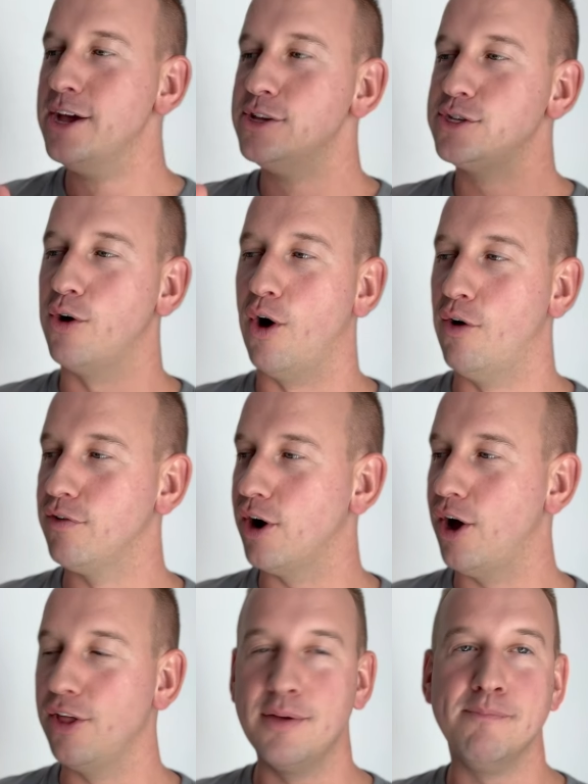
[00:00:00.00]
So
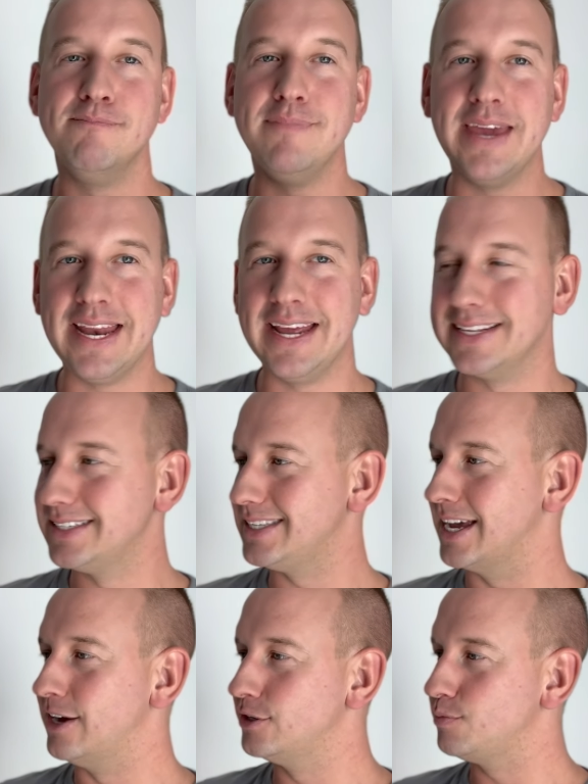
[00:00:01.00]
overall, the median
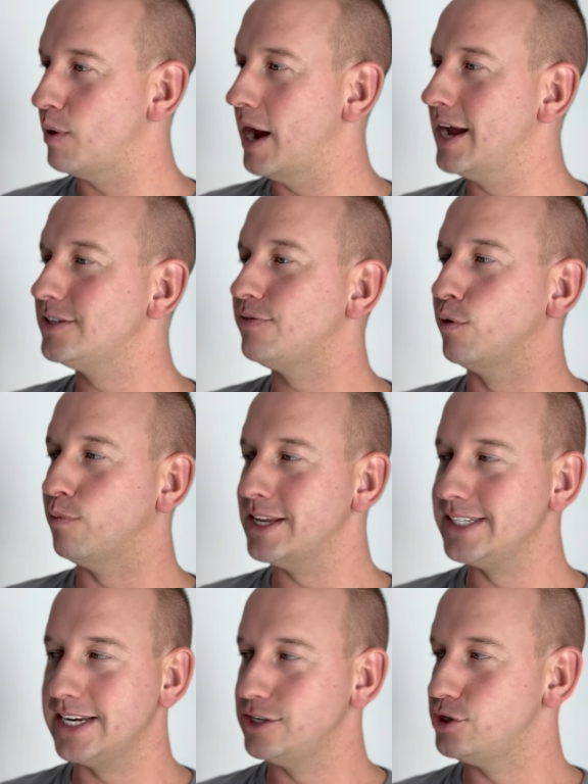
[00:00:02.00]
sales price for
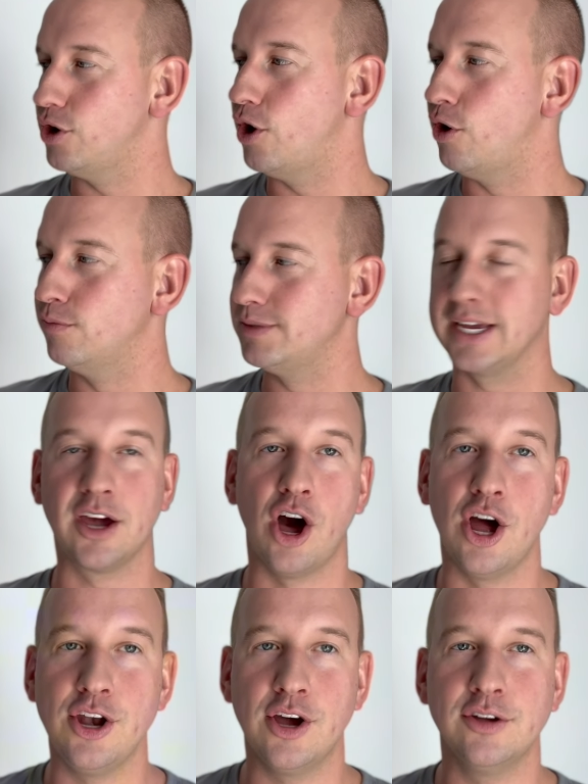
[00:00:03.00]
residential homes and
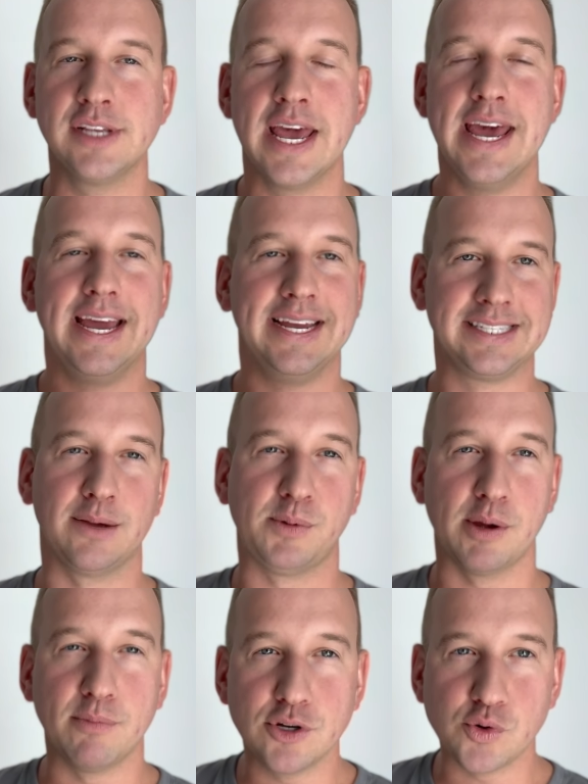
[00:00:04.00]
condos in
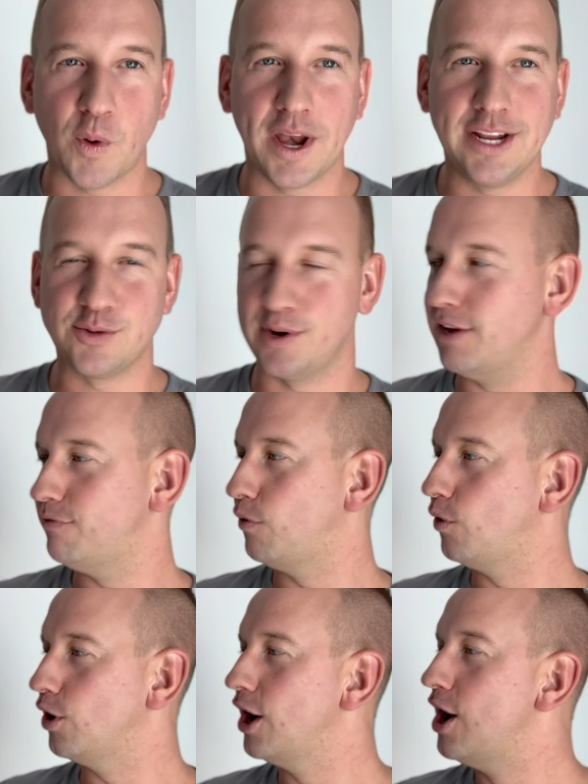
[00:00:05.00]
September
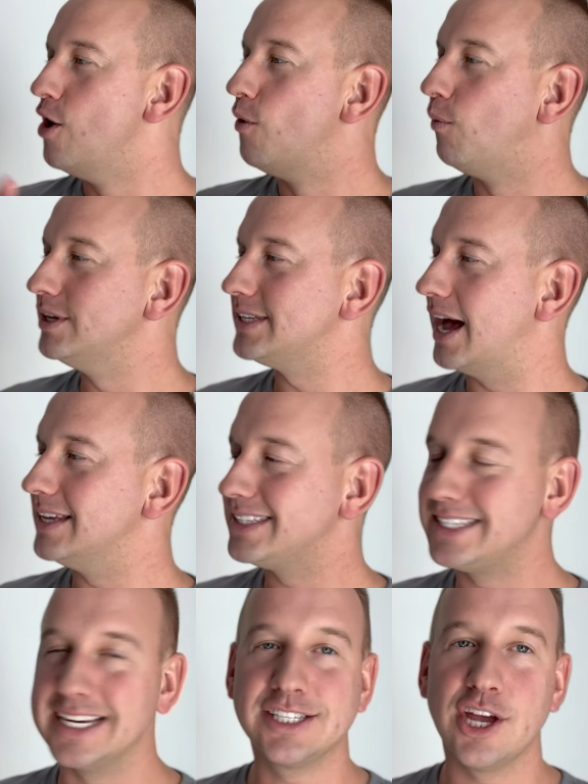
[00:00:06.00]
2024 was
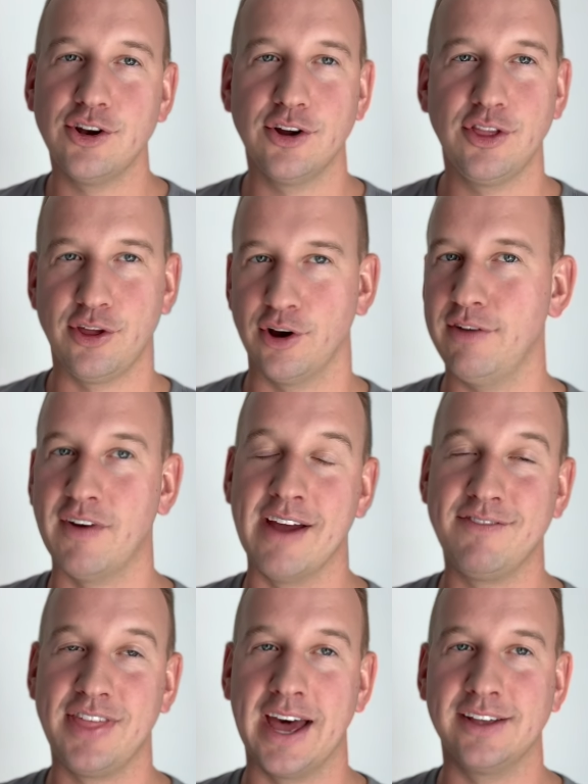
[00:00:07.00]

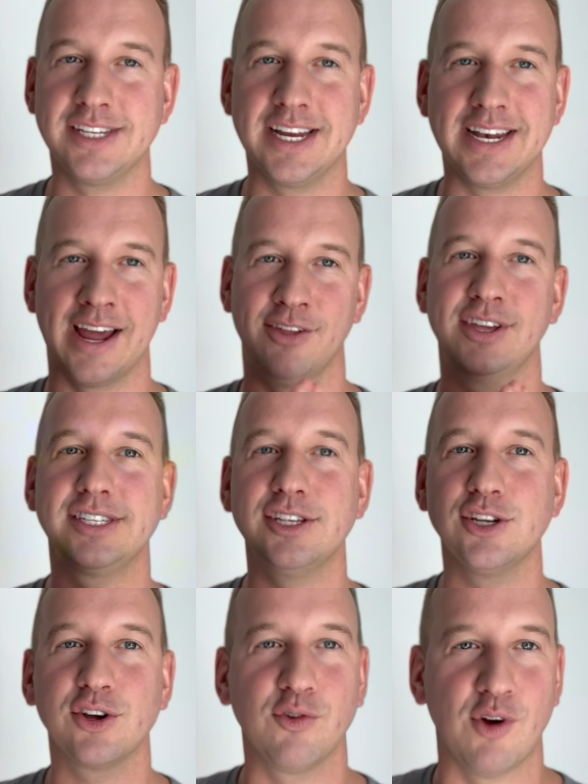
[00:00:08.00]
$635,000. Now this
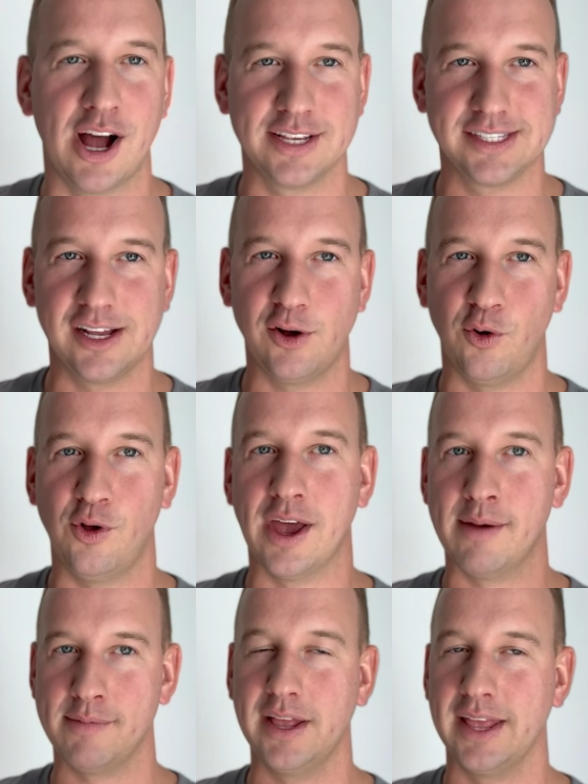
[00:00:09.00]
is across the whole
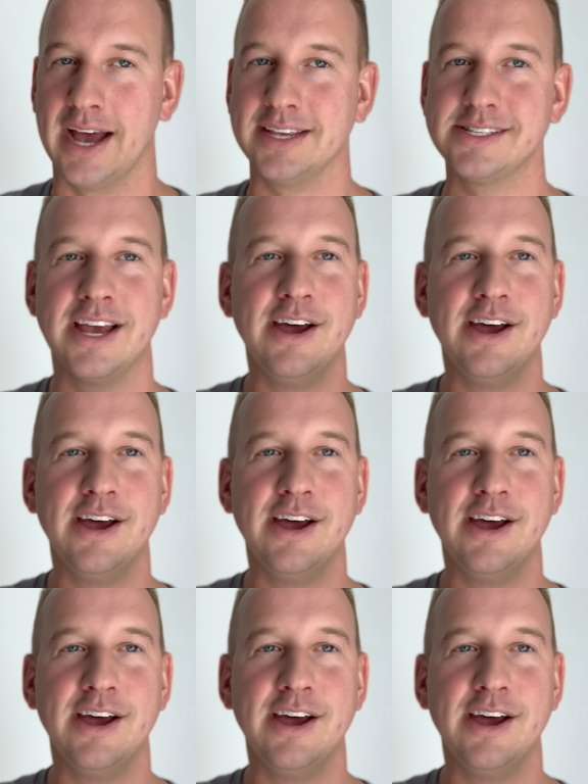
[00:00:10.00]
MLS.